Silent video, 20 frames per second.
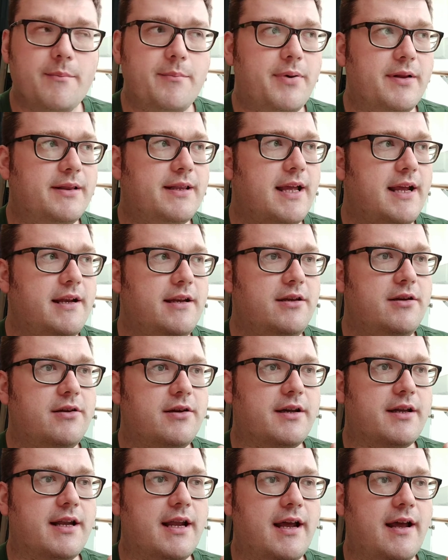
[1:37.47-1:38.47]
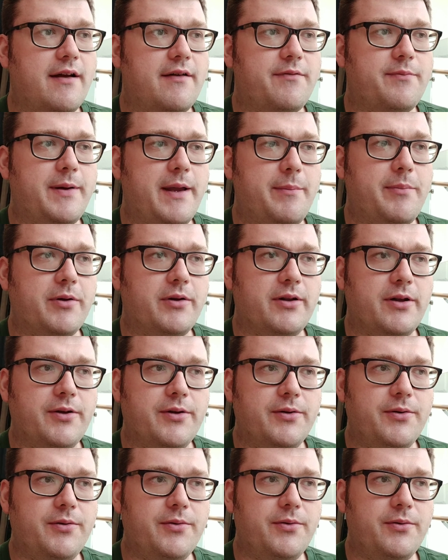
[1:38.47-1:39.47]
But then you're going to have people
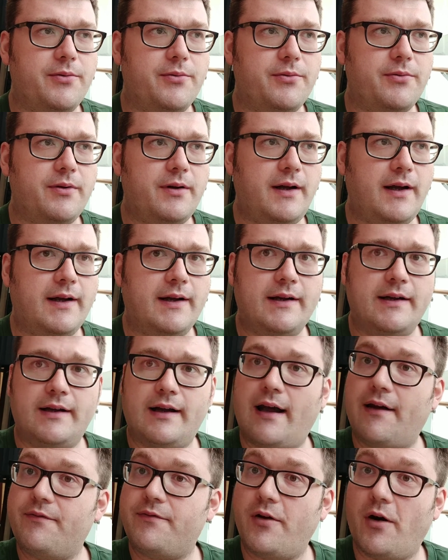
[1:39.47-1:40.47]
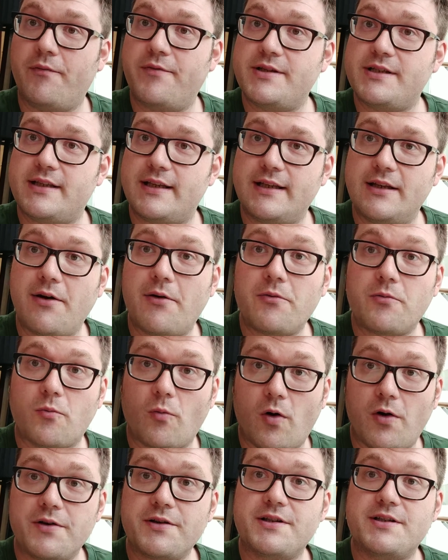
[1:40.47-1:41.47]
who have obviously not
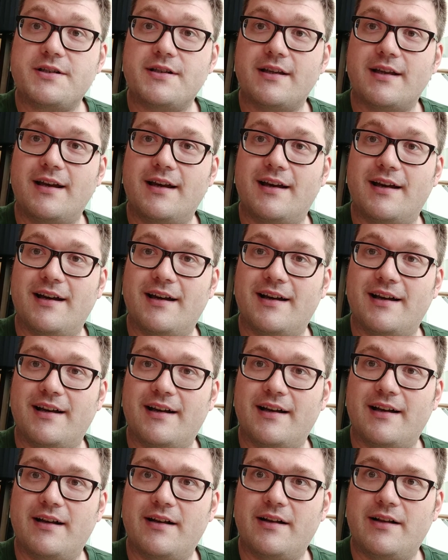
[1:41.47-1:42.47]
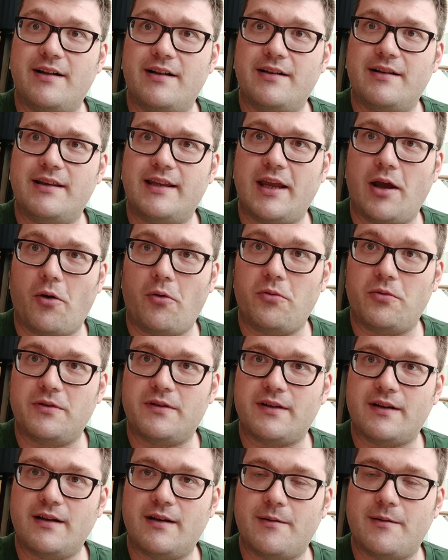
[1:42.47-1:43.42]
watched the old